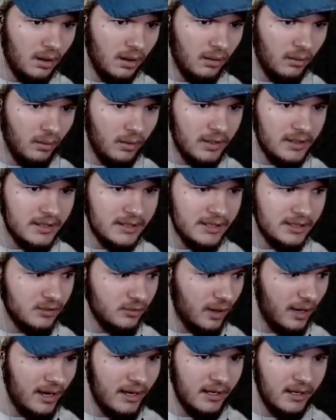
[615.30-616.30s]
What is this
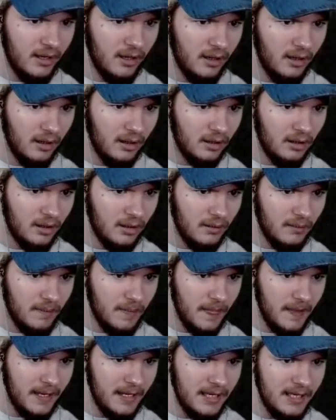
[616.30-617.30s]
right here?
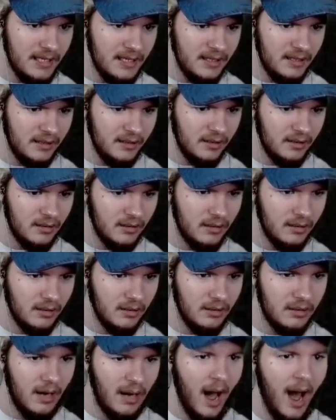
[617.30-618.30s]
E.
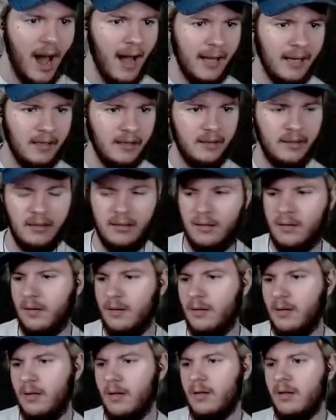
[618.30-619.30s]
Nine.
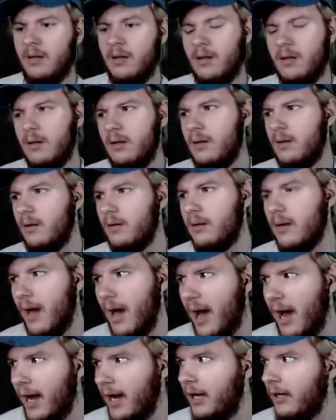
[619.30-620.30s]

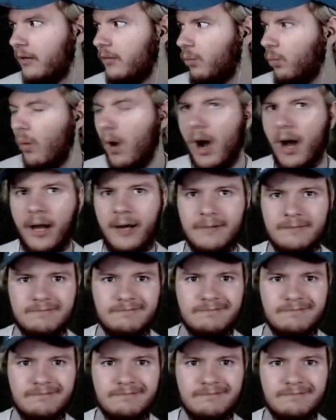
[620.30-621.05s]
Nine what?